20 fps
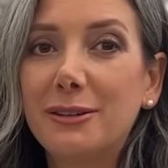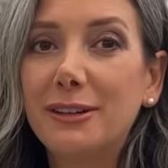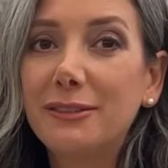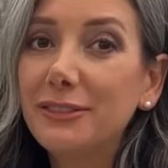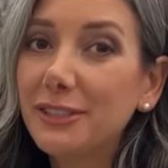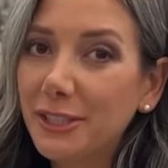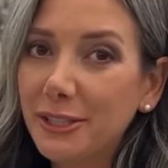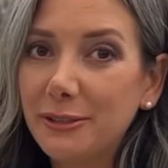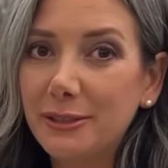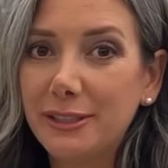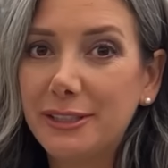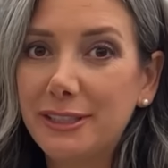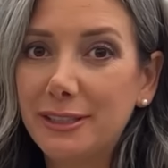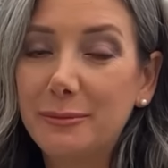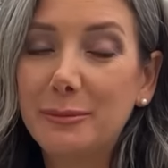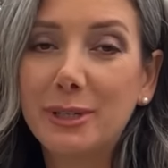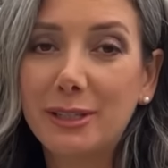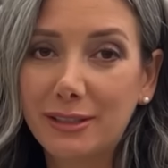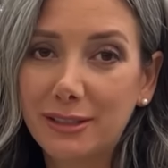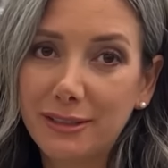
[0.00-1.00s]
I have a cute idea.
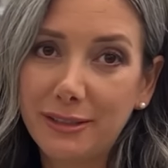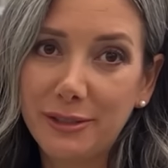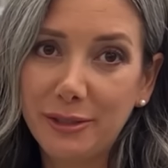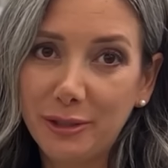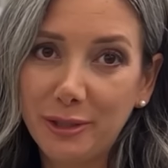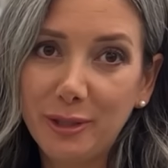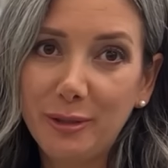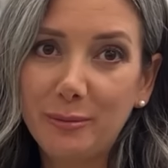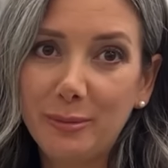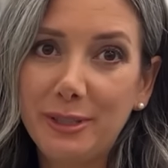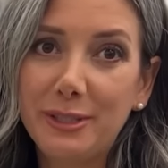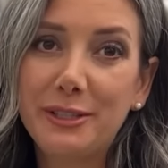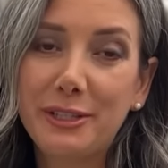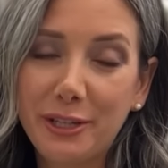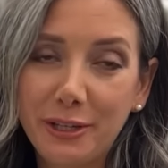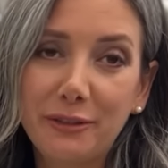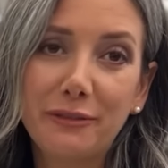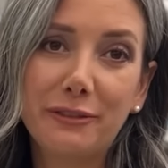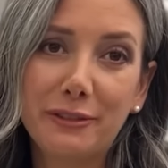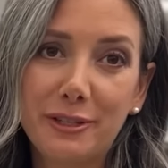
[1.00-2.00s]
I'm not gonna do it, but it's
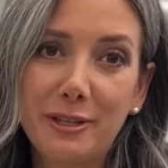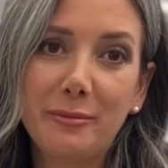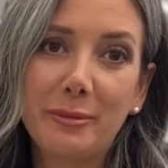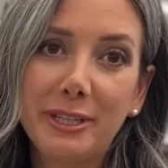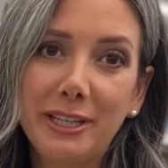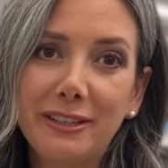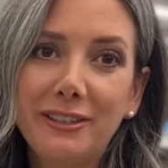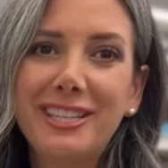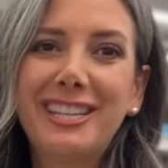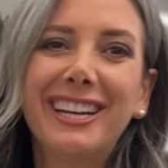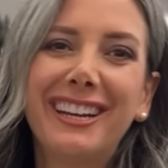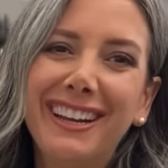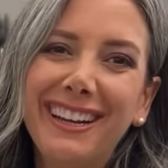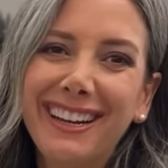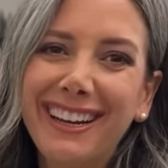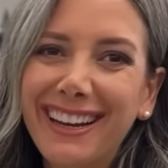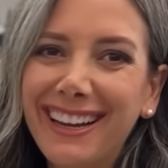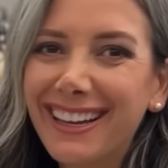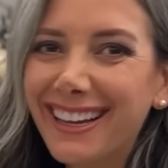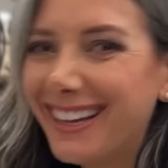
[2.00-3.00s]
cute for somebody else.
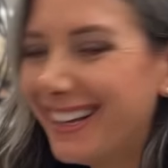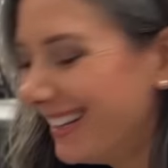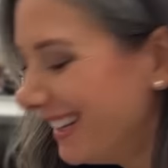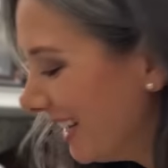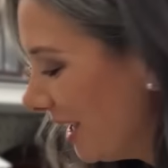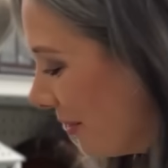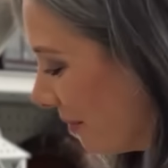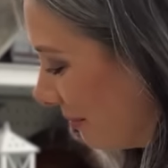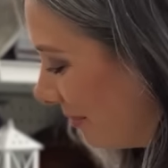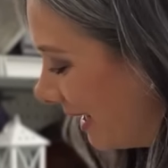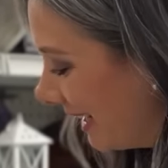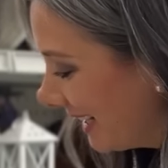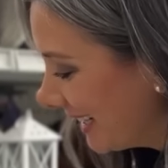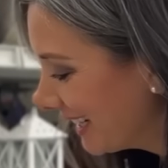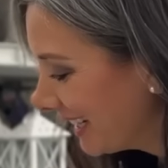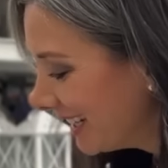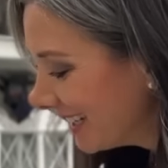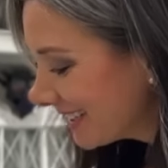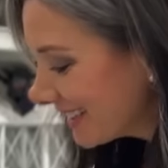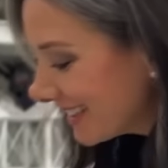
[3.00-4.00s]
But
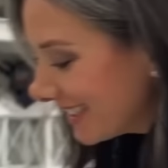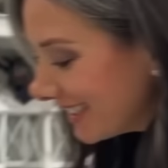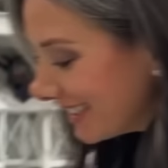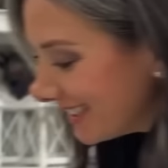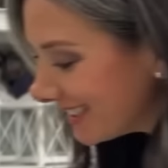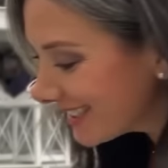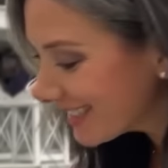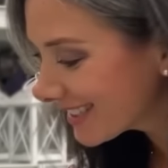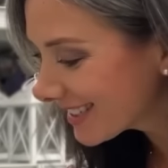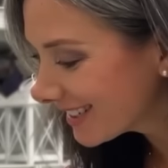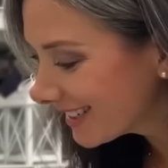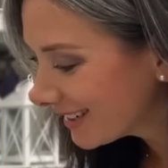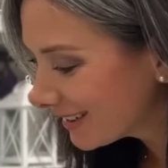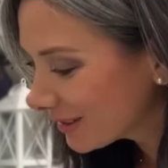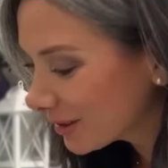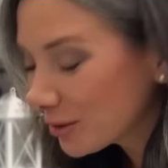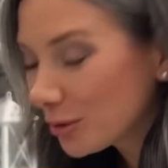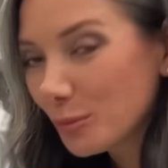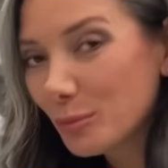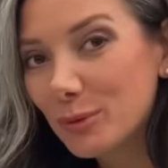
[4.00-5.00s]
these
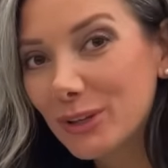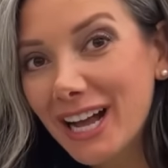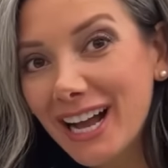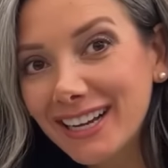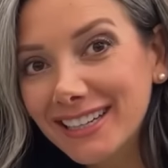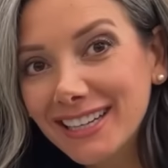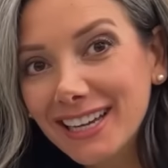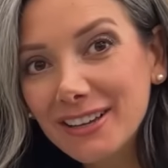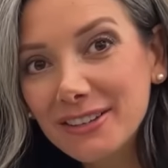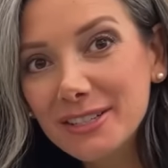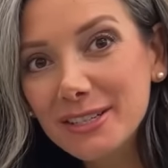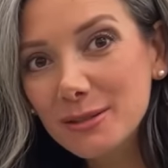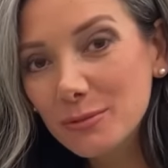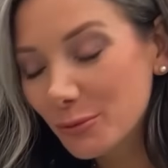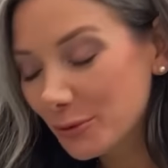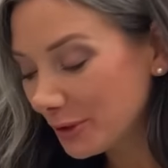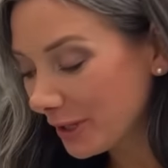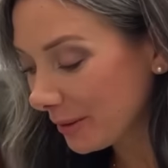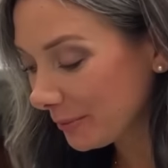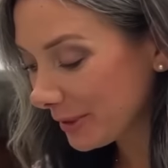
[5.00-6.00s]
little black houses,
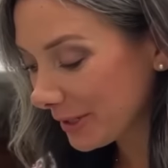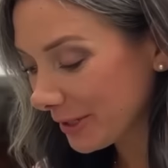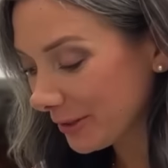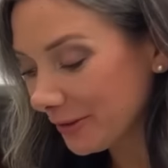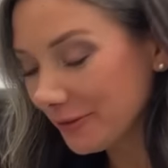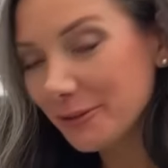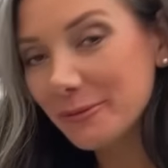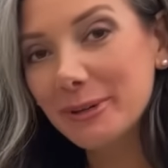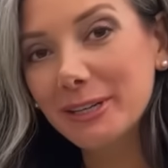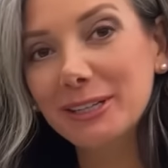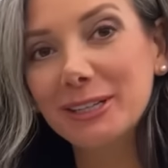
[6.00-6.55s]
wouldn't that be cute if you made